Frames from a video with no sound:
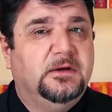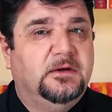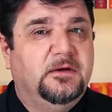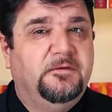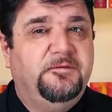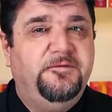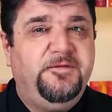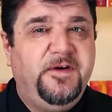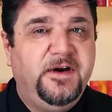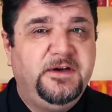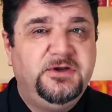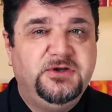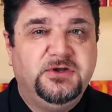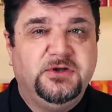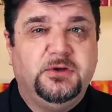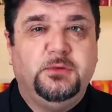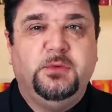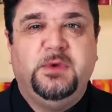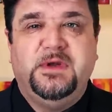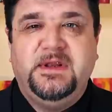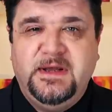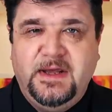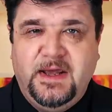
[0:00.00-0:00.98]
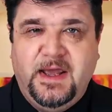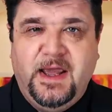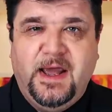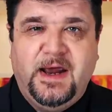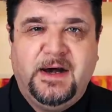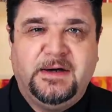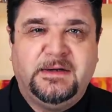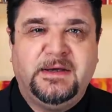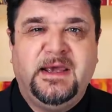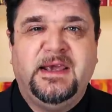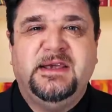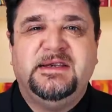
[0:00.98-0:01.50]
the friction with the
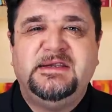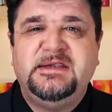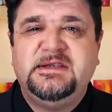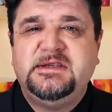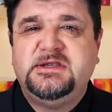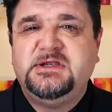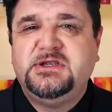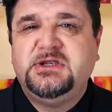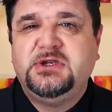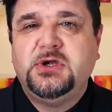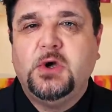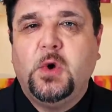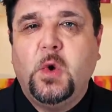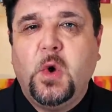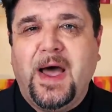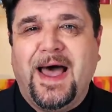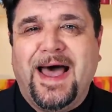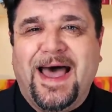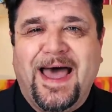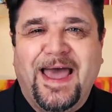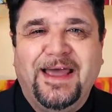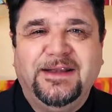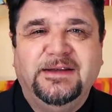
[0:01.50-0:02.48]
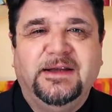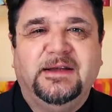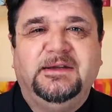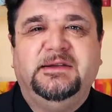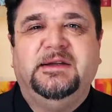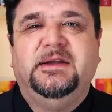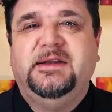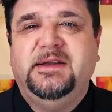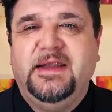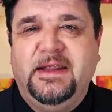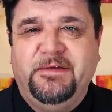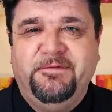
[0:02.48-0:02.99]
air is so high that
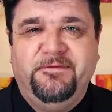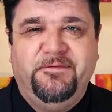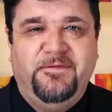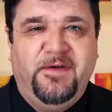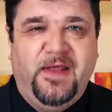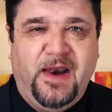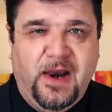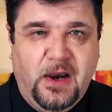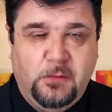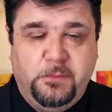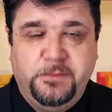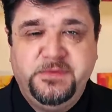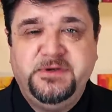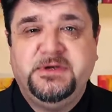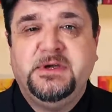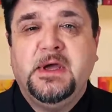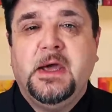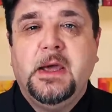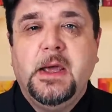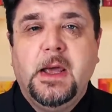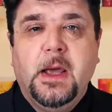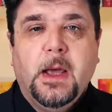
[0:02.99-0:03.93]
it develops